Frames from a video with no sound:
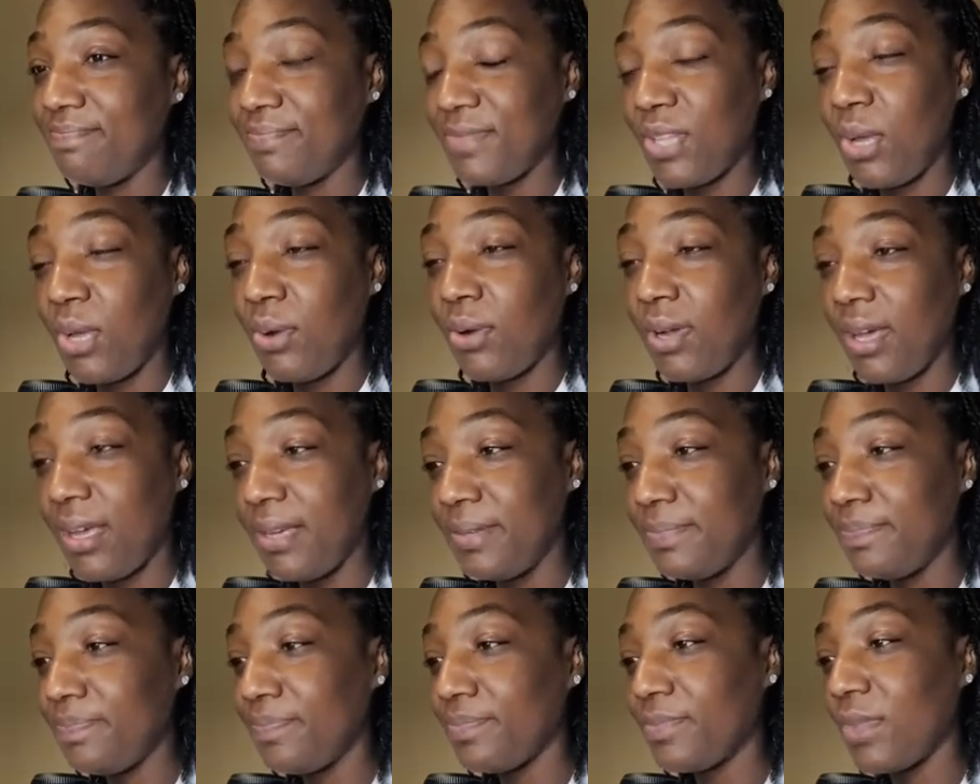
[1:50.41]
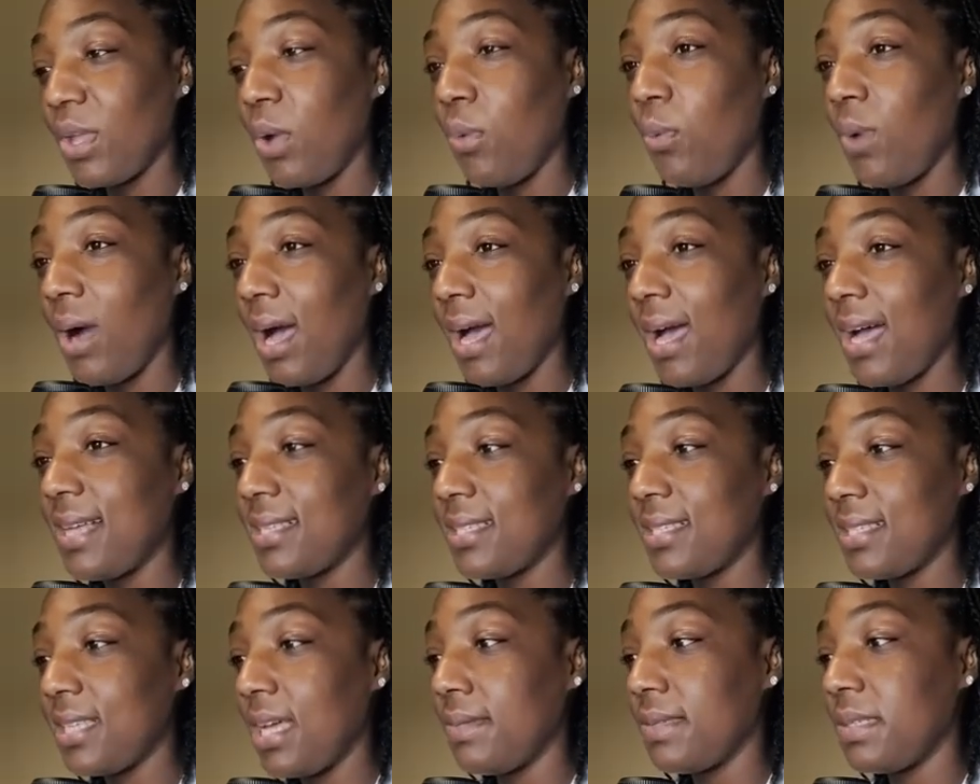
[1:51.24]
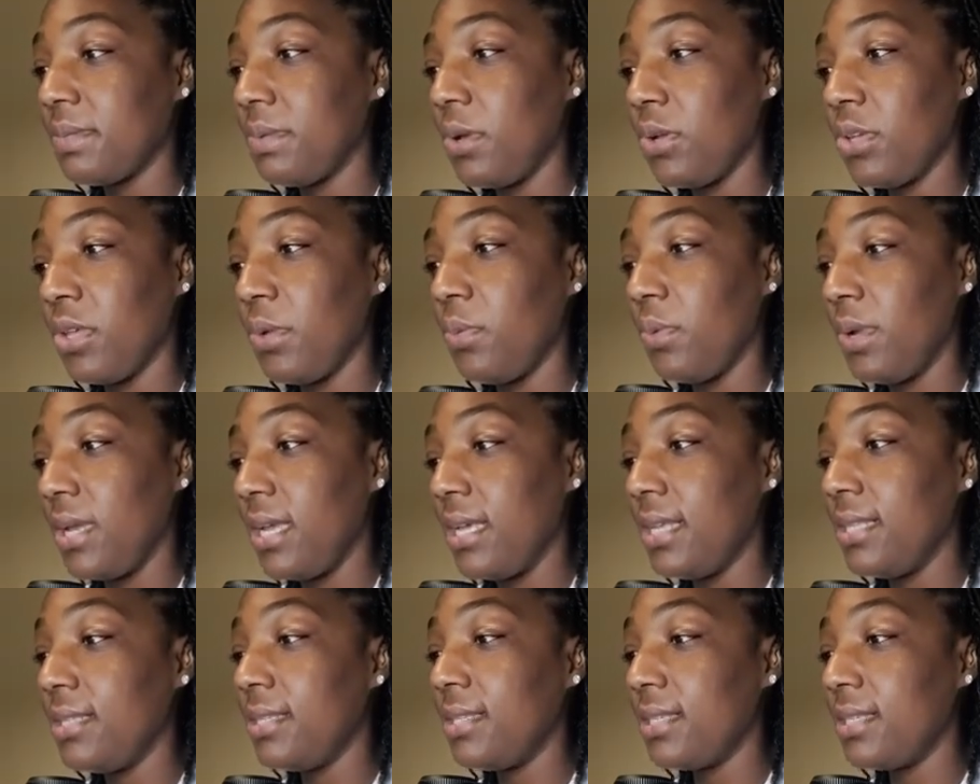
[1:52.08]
Okay. Why I stopped smoking weed.